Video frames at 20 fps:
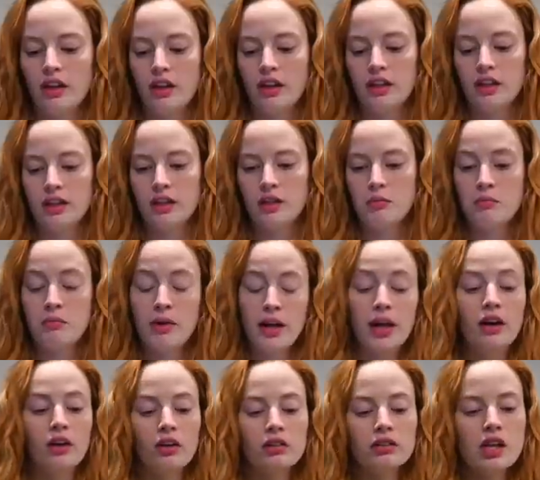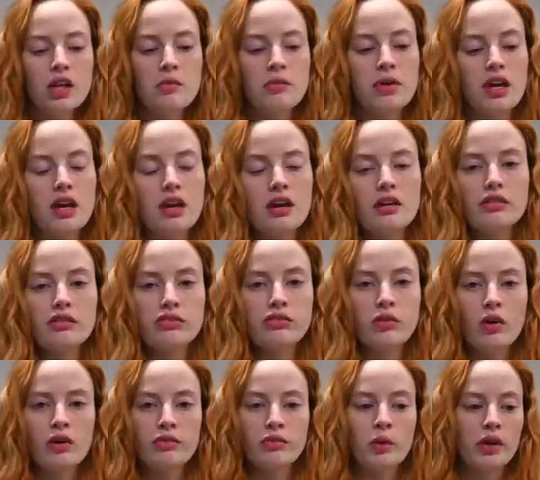It may only be
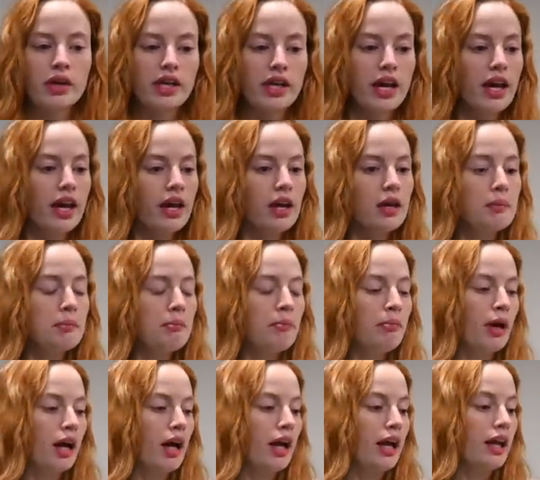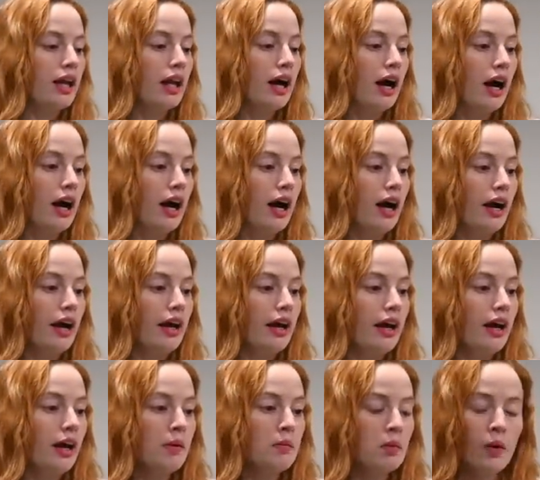4.48, but
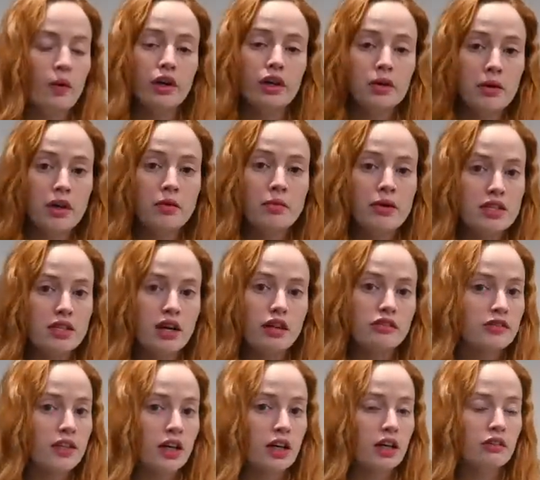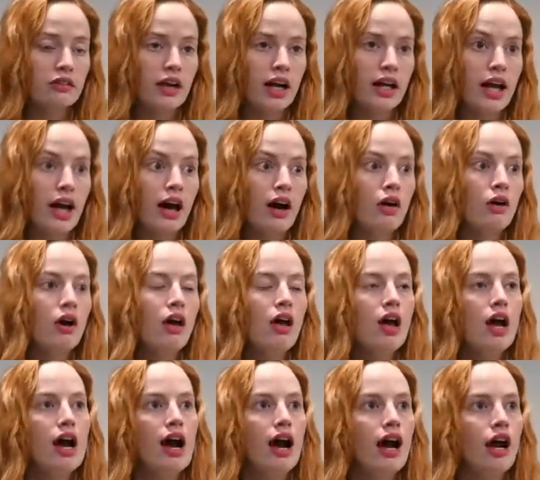I am going to make myself dinner right now.
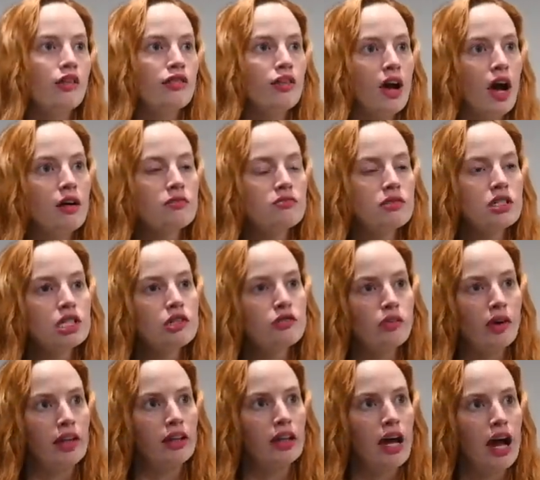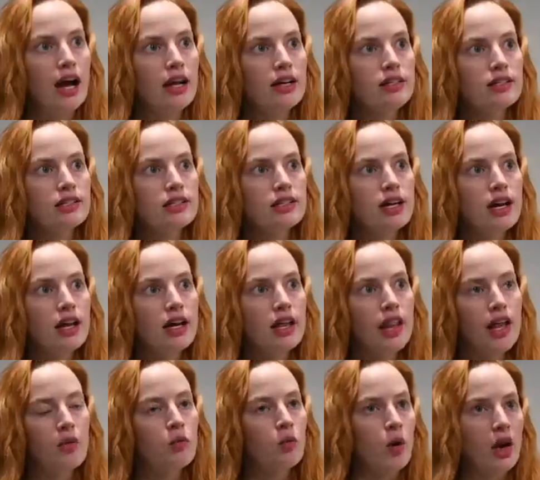I've come to realize
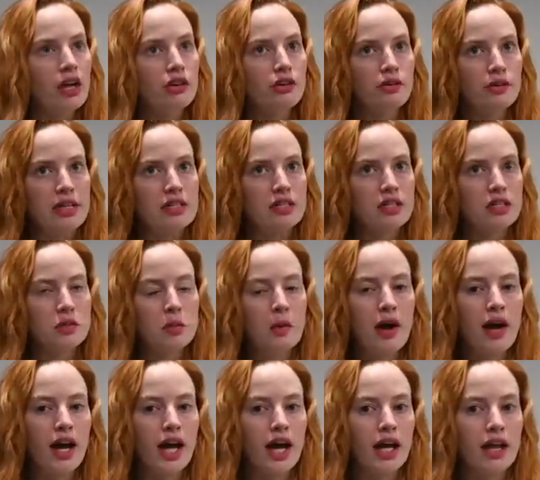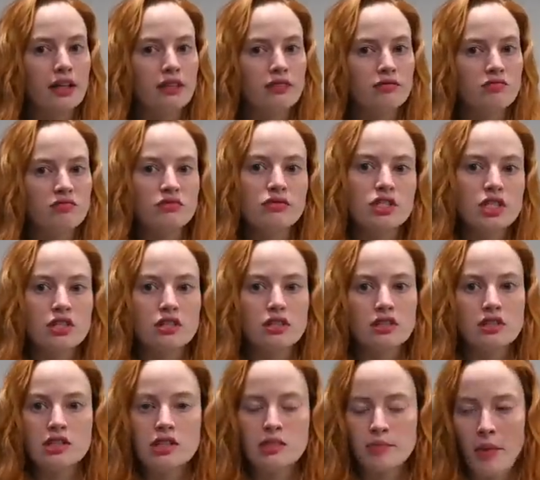that one of the reasons why I just
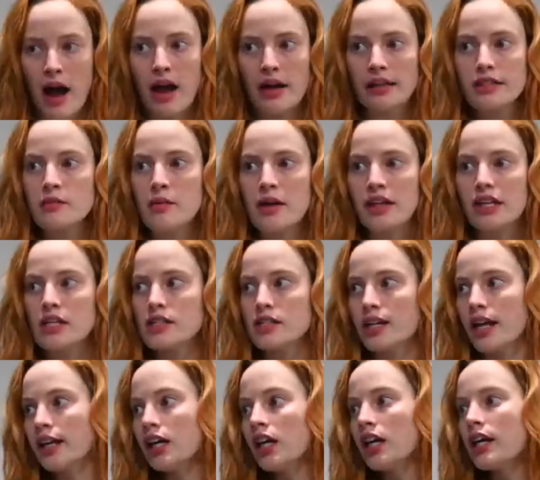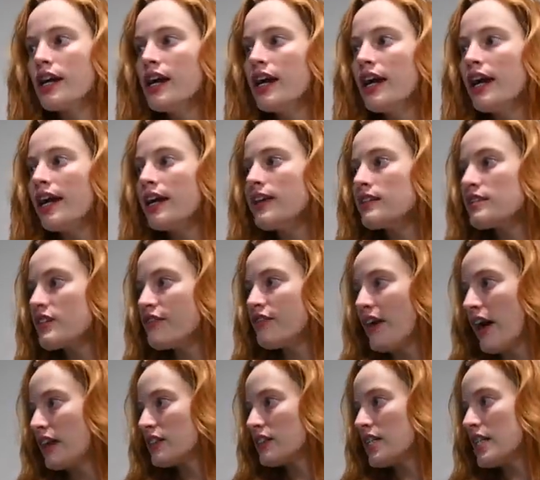despise making dinner is the
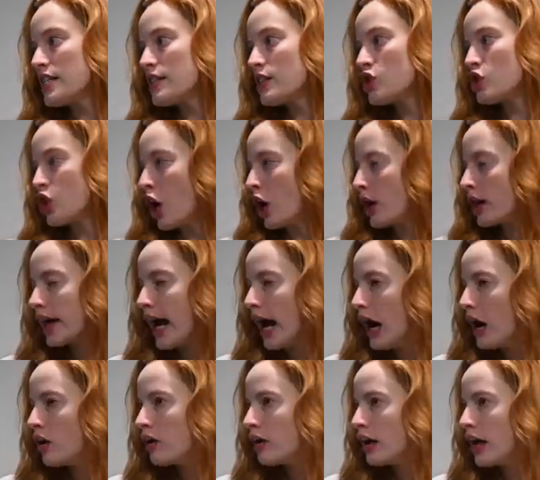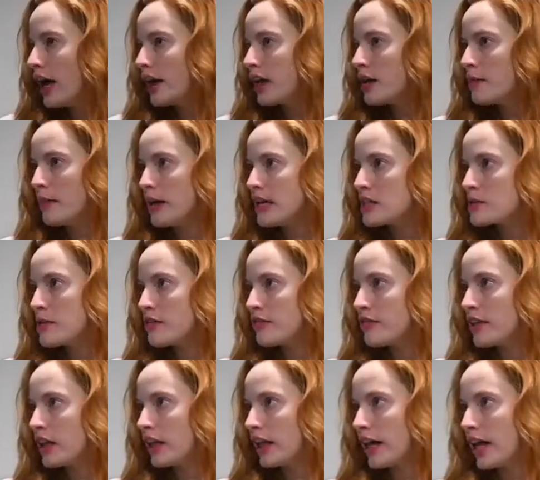fact that it's dark out and it makes me
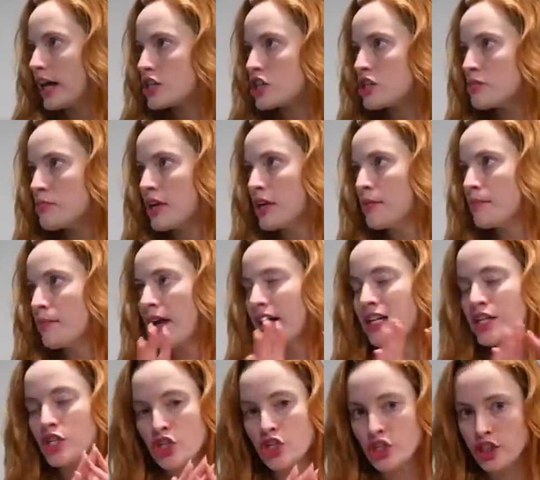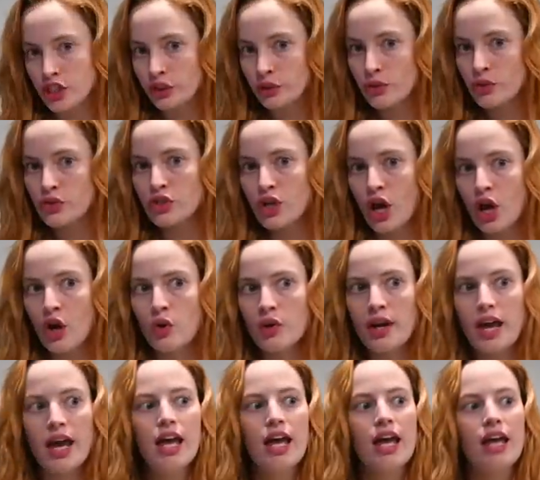feel like I should be in my chill
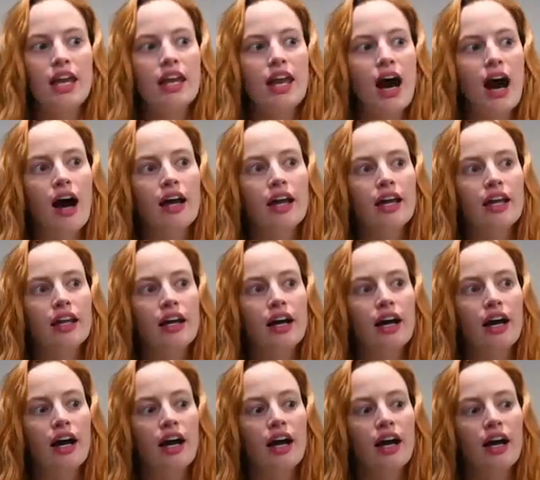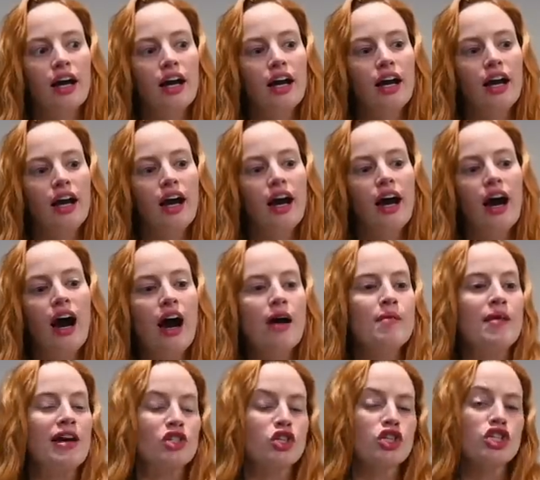zone, not in a I'm
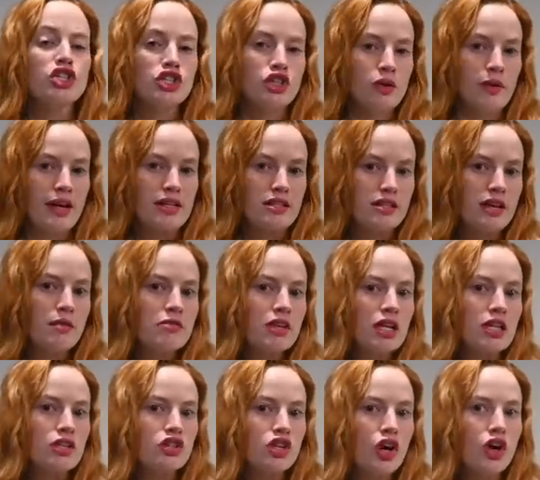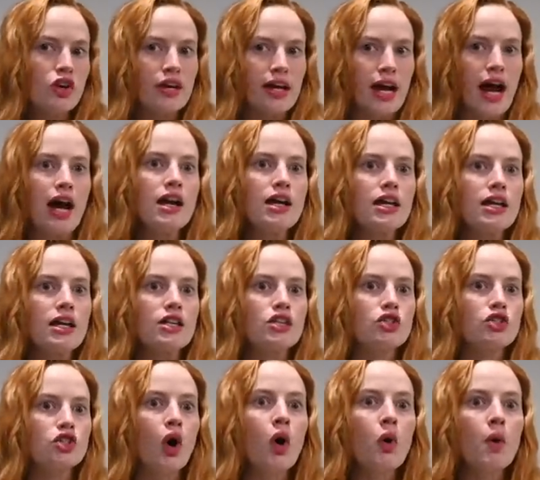actually doing something zone. Like I
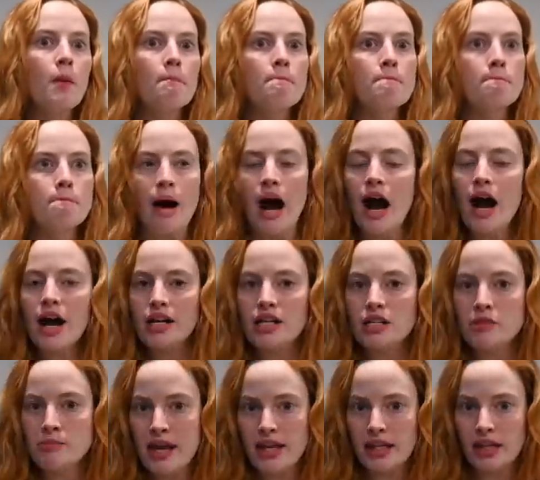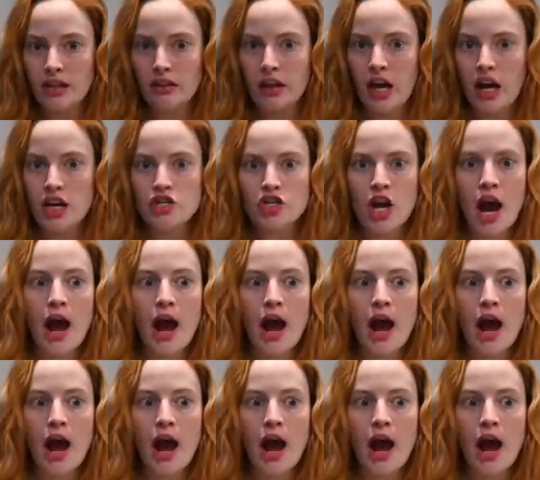don't mind making lunch.